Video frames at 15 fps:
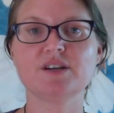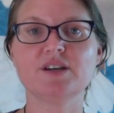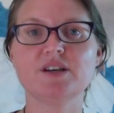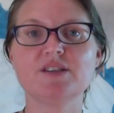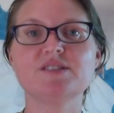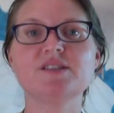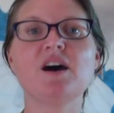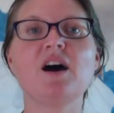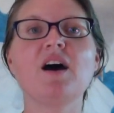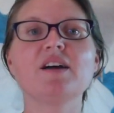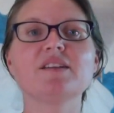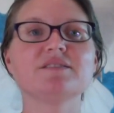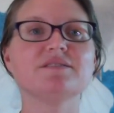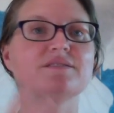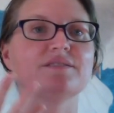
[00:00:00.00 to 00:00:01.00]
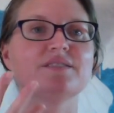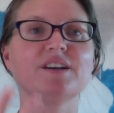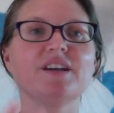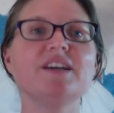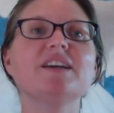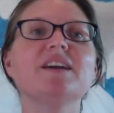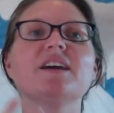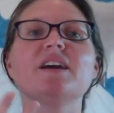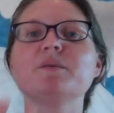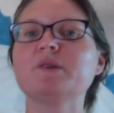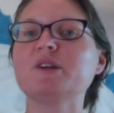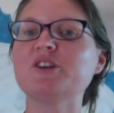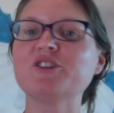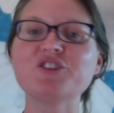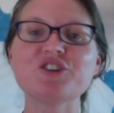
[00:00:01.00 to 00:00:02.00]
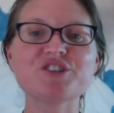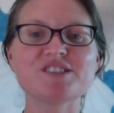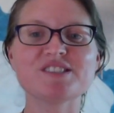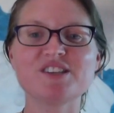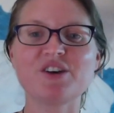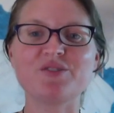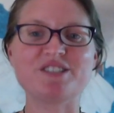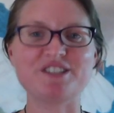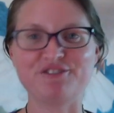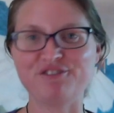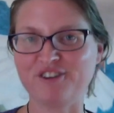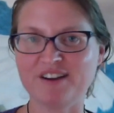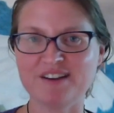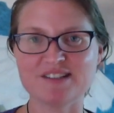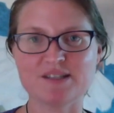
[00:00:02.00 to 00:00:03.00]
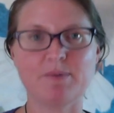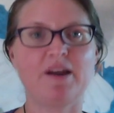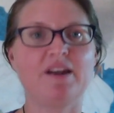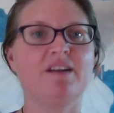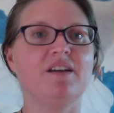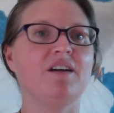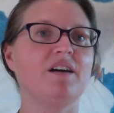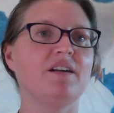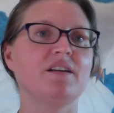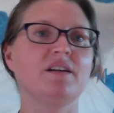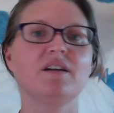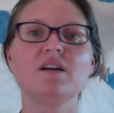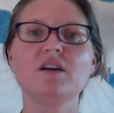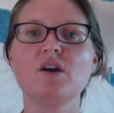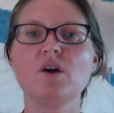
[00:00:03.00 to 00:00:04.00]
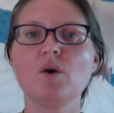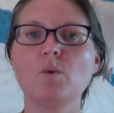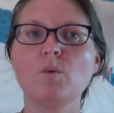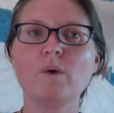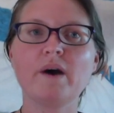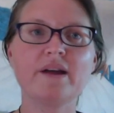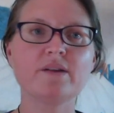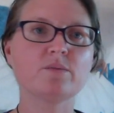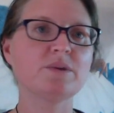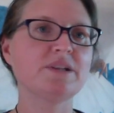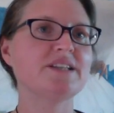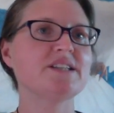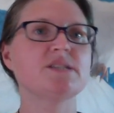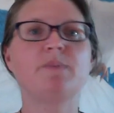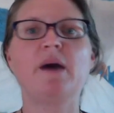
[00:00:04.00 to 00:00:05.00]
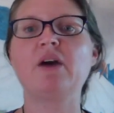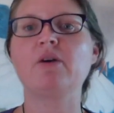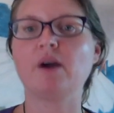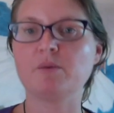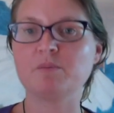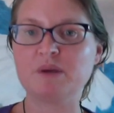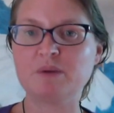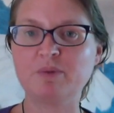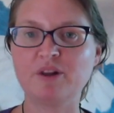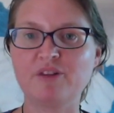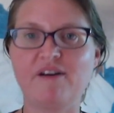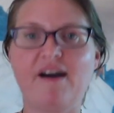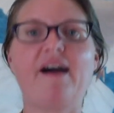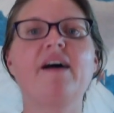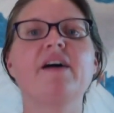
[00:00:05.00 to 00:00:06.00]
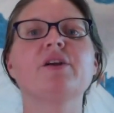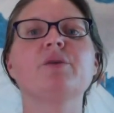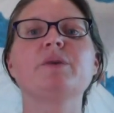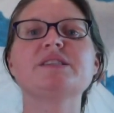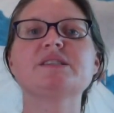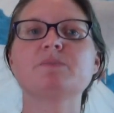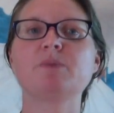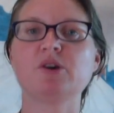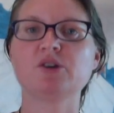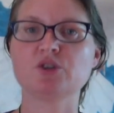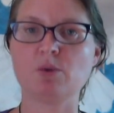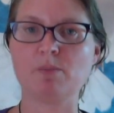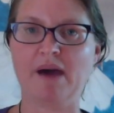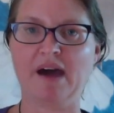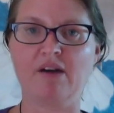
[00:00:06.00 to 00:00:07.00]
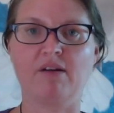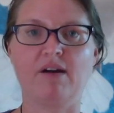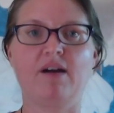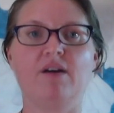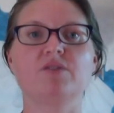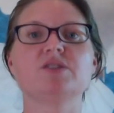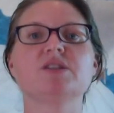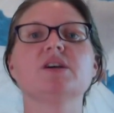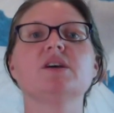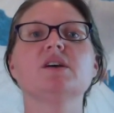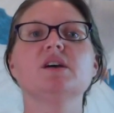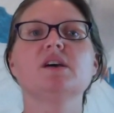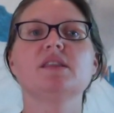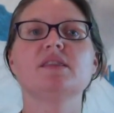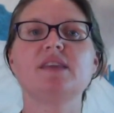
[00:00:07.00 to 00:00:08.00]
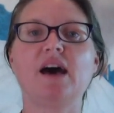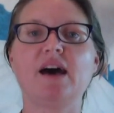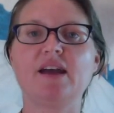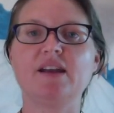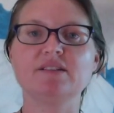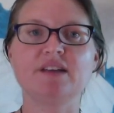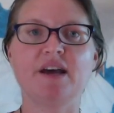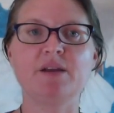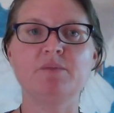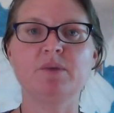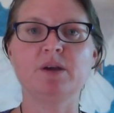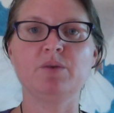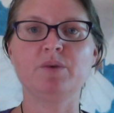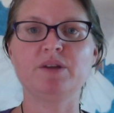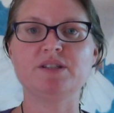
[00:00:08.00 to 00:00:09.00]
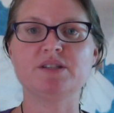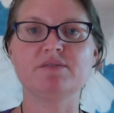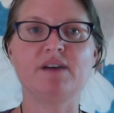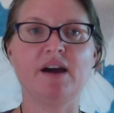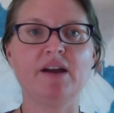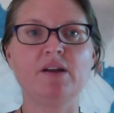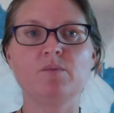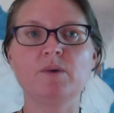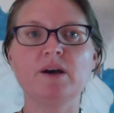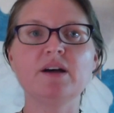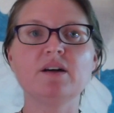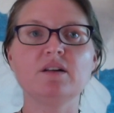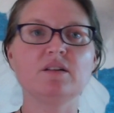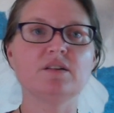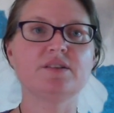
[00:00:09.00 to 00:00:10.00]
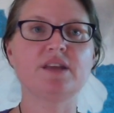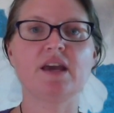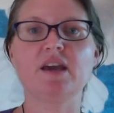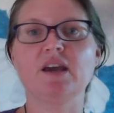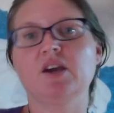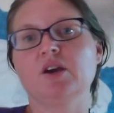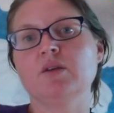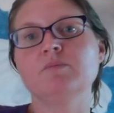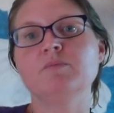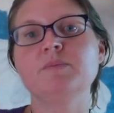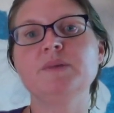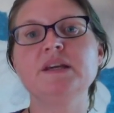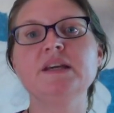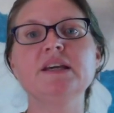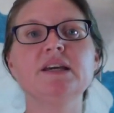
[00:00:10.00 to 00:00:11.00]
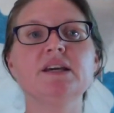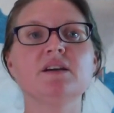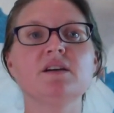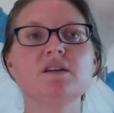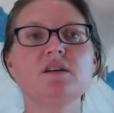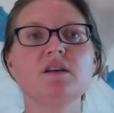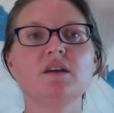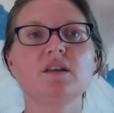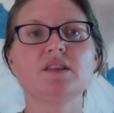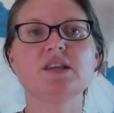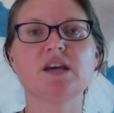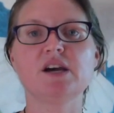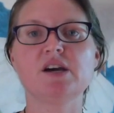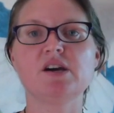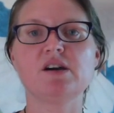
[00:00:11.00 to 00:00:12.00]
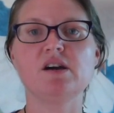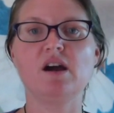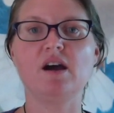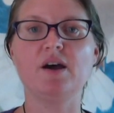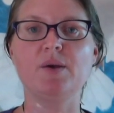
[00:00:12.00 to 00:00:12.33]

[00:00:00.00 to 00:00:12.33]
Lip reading: is not, it looks so different depending on what religious background people have had or what spiritual background, that alignment with divine will, that it can be their